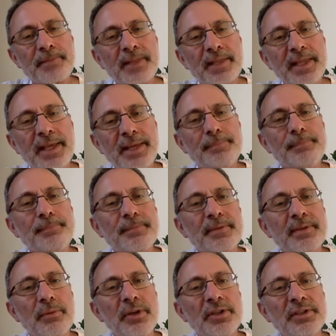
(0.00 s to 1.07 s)
yep,
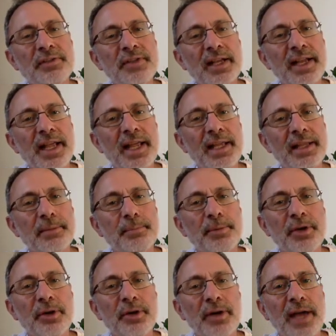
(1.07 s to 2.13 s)
once you've done that, hit the
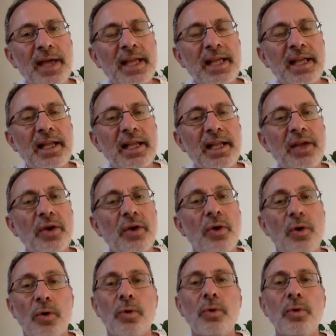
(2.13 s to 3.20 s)
bell and click
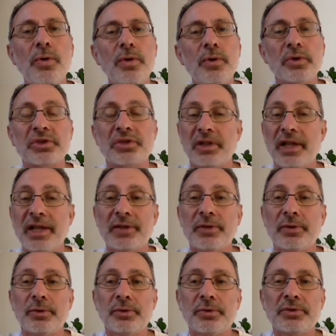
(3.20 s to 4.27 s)
all or select
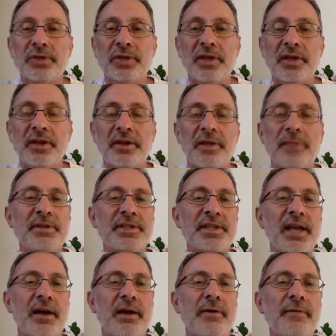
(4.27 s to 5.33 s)
all so that you don't miss
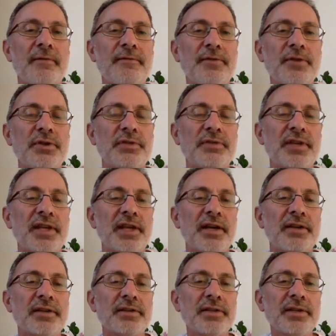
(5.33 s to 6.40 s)
out on future
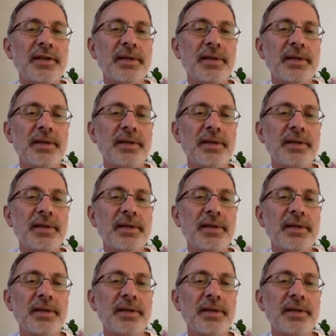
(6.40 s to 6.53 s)
videos.